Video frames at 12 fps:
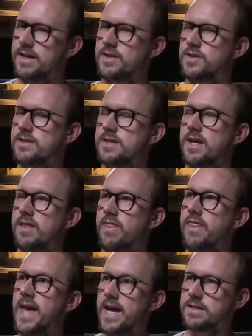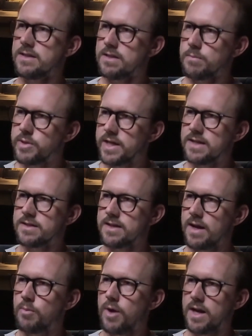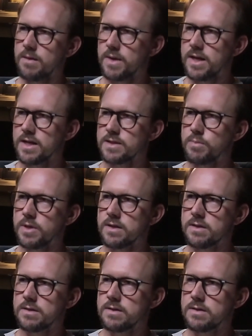And she's like, that's the place that I'm writing my next book.